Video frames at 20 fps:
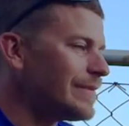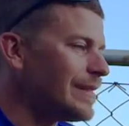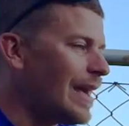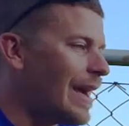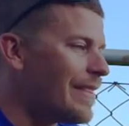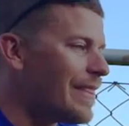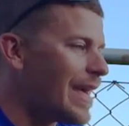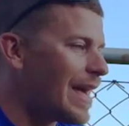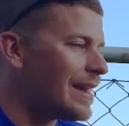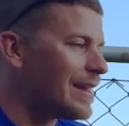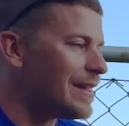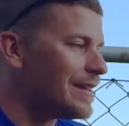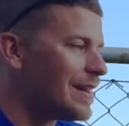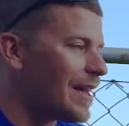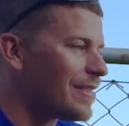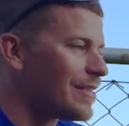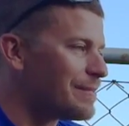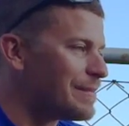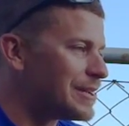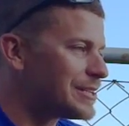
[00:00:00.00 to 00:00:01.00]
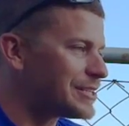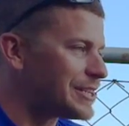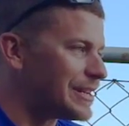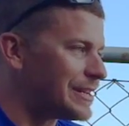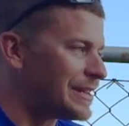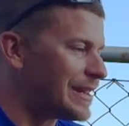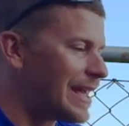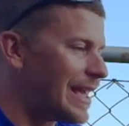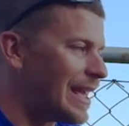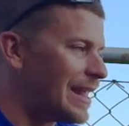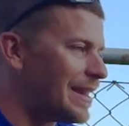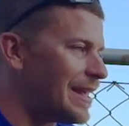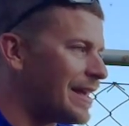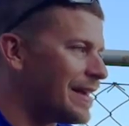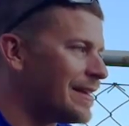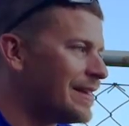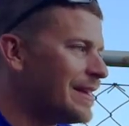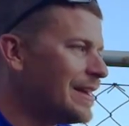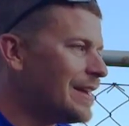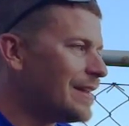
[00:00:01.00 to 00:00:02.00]
And then another mission in
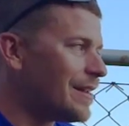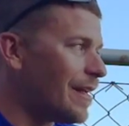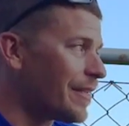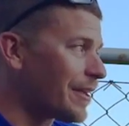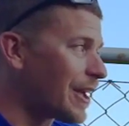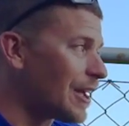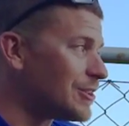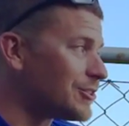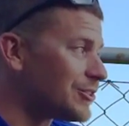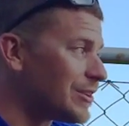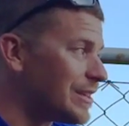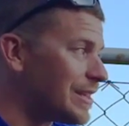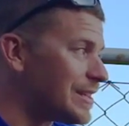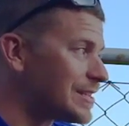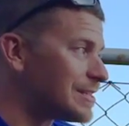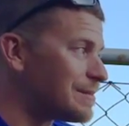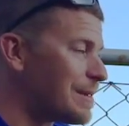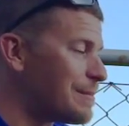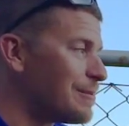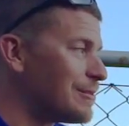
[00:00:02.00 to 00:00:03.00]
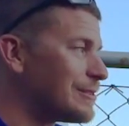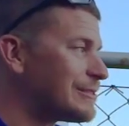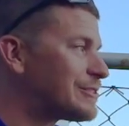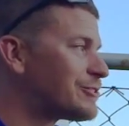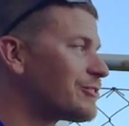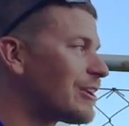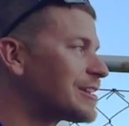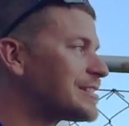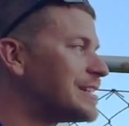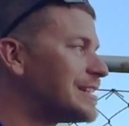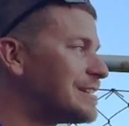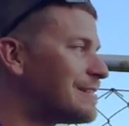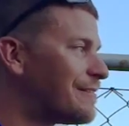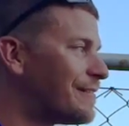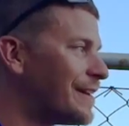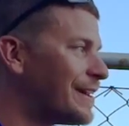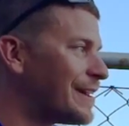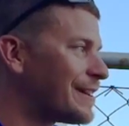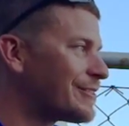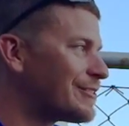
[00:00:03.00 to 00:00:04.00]
another country that's a bit more restricted
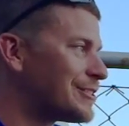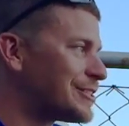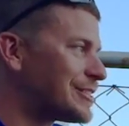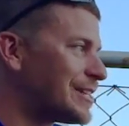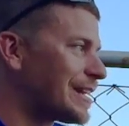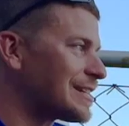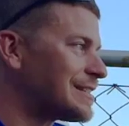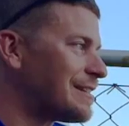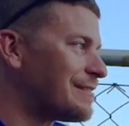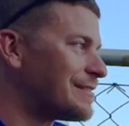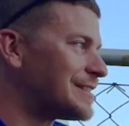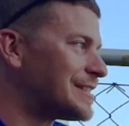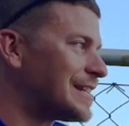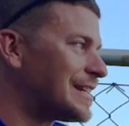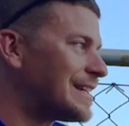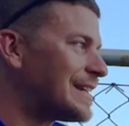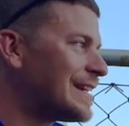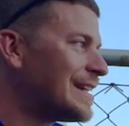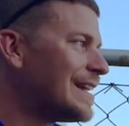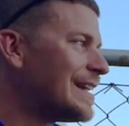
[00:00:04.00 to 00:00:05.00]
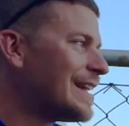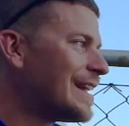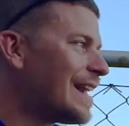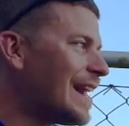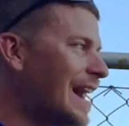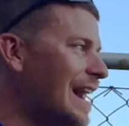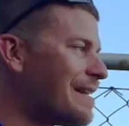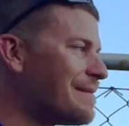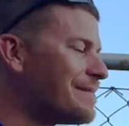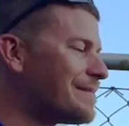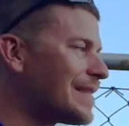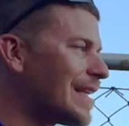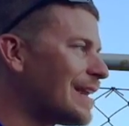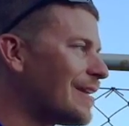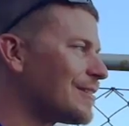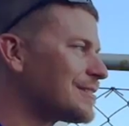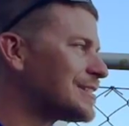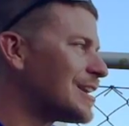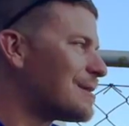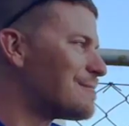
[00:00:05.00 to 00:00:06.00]
for Christian activity in
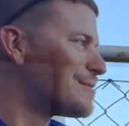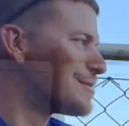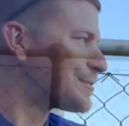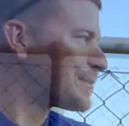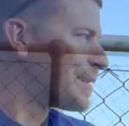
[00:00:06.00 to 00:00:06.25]
October as